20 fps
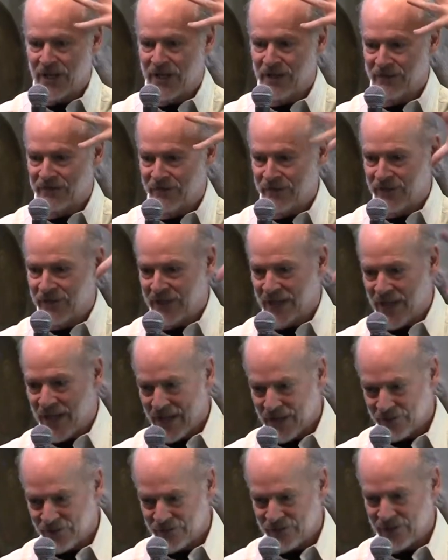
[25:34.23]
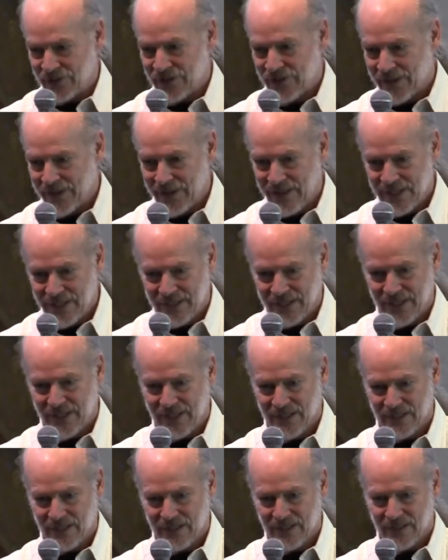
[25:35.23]
of the constant
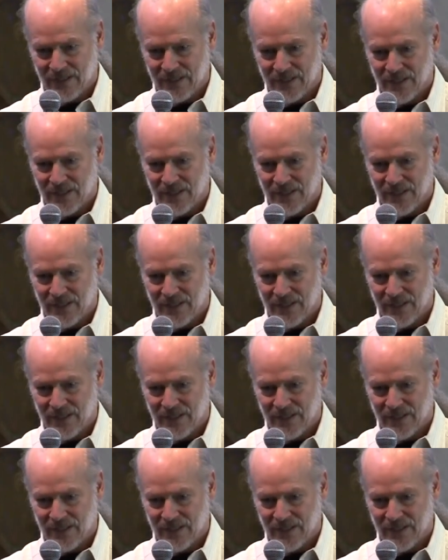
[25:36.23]
thinking